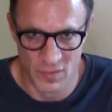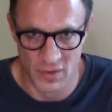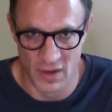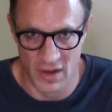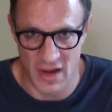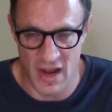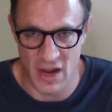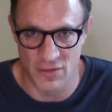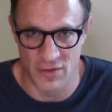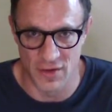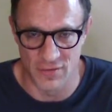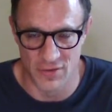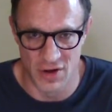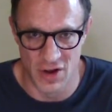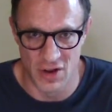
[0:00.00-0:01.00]
an eighth
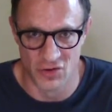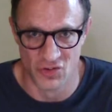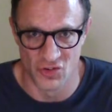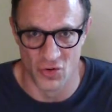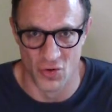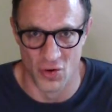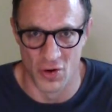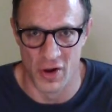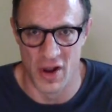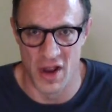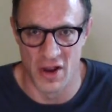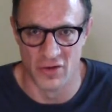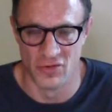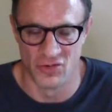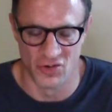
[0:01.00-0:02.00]
of an inch or an
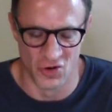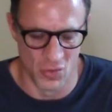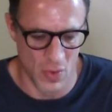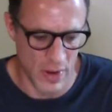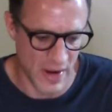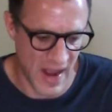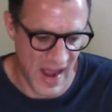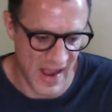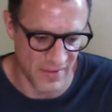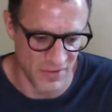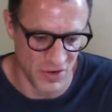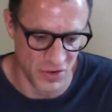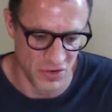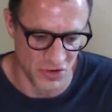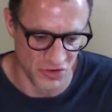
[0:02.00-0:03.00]
inch or what have
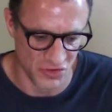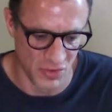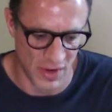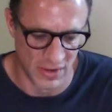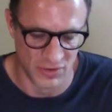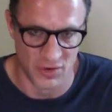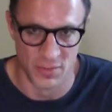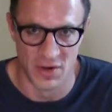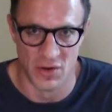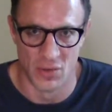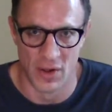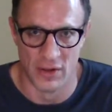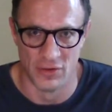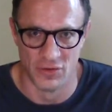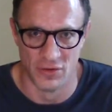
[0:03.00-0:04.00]
you, you just want it to be
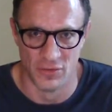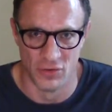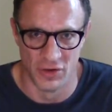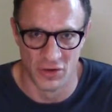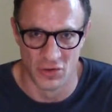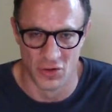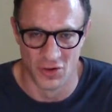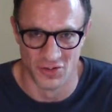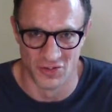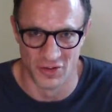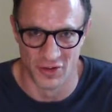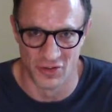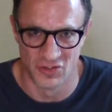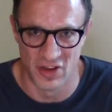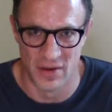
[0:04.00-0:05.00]
relatively close to
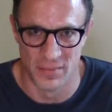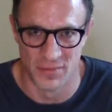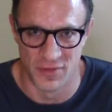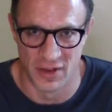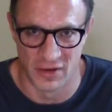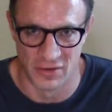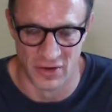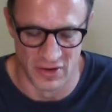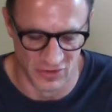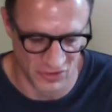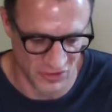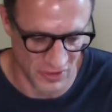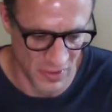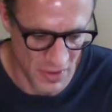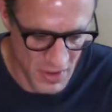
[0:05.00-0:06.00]
the same
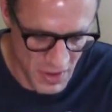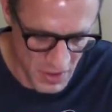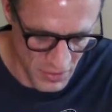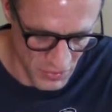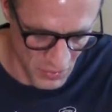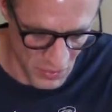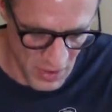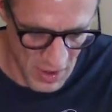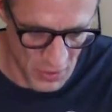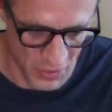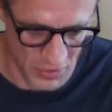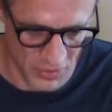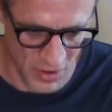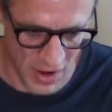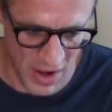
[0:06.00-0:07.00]
thickness
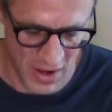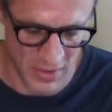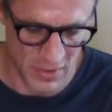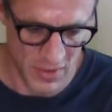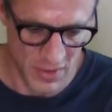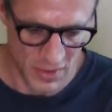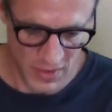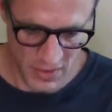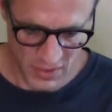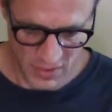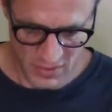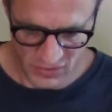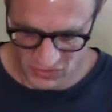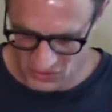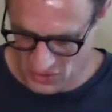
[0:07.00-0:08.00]
throughout, right?
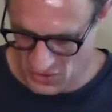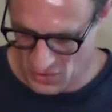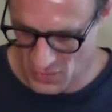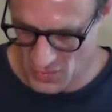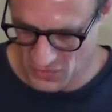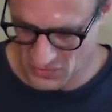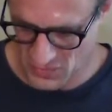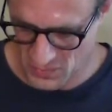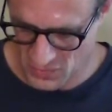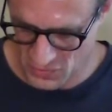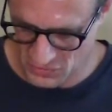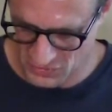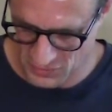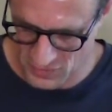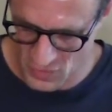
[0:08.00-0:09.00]
So
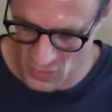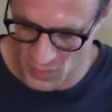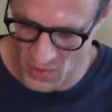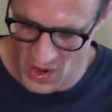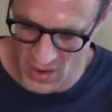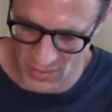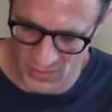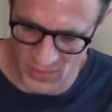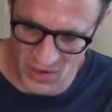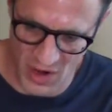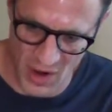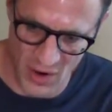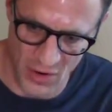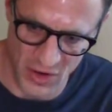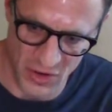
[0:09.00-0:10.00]
most of you probably
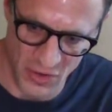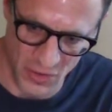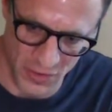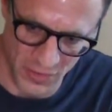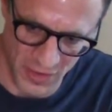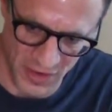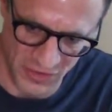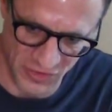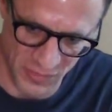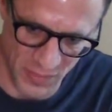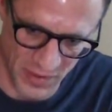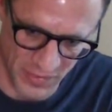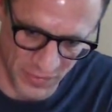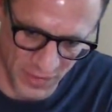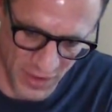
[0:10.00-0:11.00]
already know this,
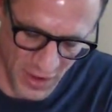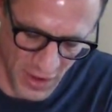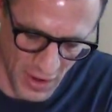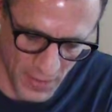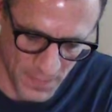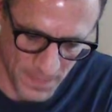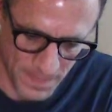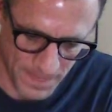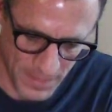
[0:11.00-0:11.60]
but the